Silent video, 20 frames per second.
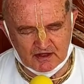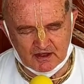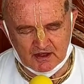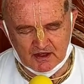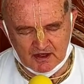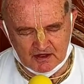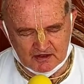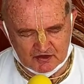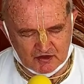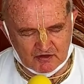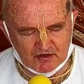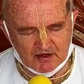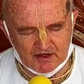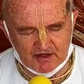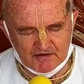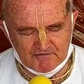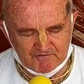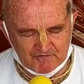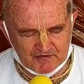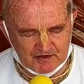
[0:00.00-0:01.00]
So if
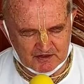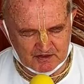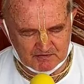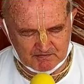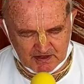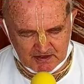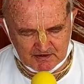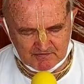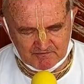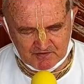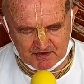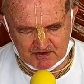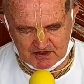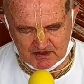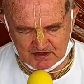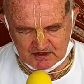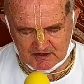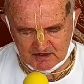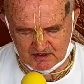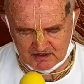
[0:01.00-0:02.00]
he is benefited,
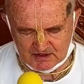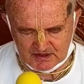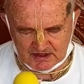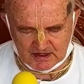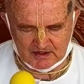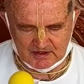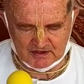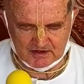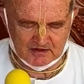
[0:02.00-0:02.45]
then